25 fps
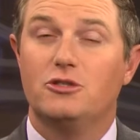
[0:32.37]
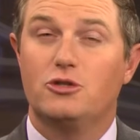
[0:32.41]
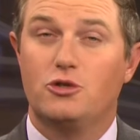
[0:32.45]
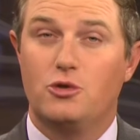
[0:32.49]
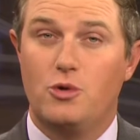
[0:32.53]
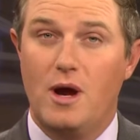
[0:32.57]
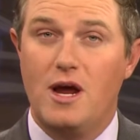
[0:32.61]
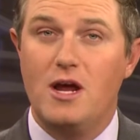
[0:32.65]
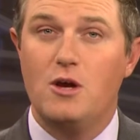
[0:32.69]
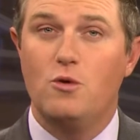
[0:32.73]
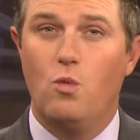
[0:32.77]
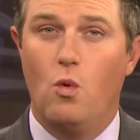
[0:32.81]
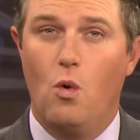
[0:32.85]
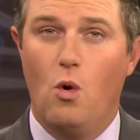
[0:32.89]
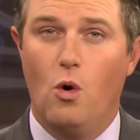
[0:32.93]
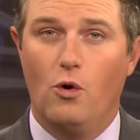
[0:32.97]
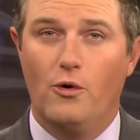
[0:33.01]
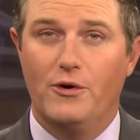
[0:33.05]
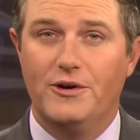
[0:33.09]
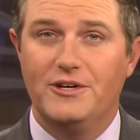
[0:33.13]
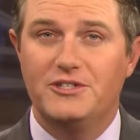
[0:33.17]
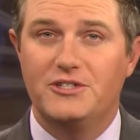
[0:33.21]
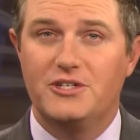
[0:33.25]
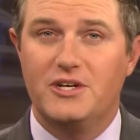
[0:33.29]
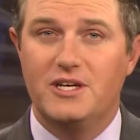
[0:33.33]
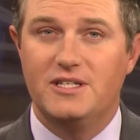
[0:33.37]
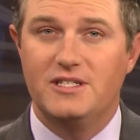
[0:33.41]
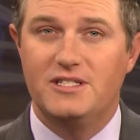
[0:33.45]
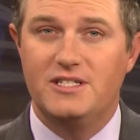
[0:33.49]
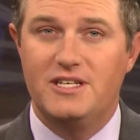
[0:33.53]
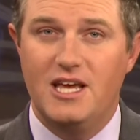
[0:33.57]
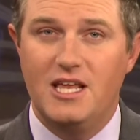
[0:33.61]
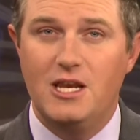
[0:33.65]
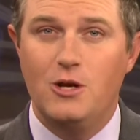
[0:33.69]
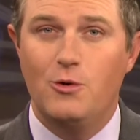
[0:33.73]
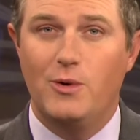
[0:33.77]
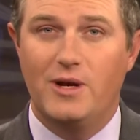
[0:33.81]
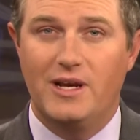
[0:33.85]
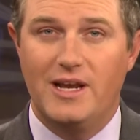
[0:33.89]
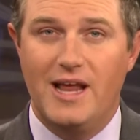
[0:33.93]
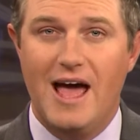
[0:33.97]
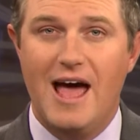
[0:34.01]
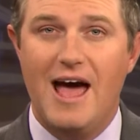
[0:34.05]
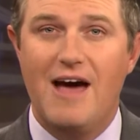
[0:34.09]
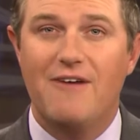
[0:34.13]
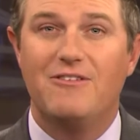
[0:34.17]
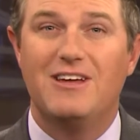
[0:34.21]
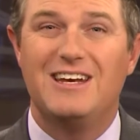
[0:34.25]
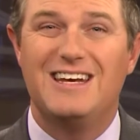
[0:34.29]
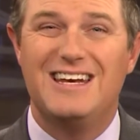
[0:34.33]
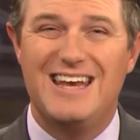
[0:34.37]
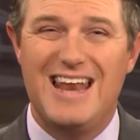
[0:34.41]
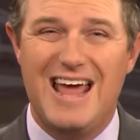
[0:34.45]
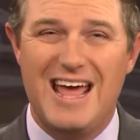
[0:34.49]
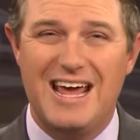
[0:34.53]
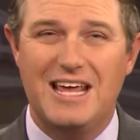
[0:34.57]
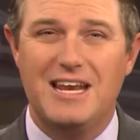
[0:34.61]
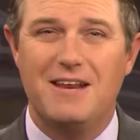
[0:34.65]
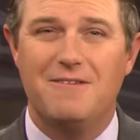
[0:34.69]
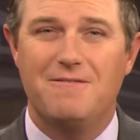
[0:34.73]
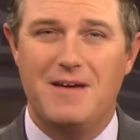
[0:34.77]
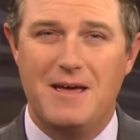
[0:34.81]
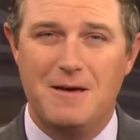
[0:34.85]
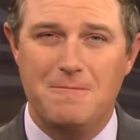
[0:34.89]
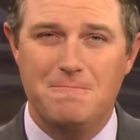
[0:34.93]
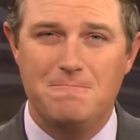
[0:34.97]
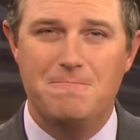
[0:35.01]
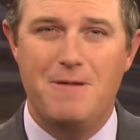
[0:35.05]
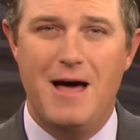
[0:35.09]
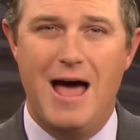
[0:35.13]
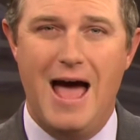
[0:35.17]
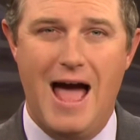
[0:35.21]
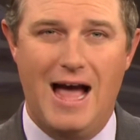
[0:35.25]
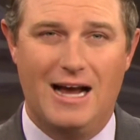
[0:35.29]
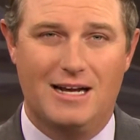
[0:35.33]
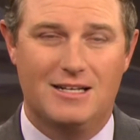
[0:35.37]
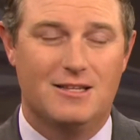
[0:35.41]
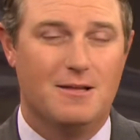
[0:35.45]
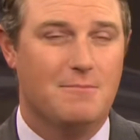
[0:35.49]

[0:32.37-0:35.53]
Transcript: trade war is continuing to have a negative impact.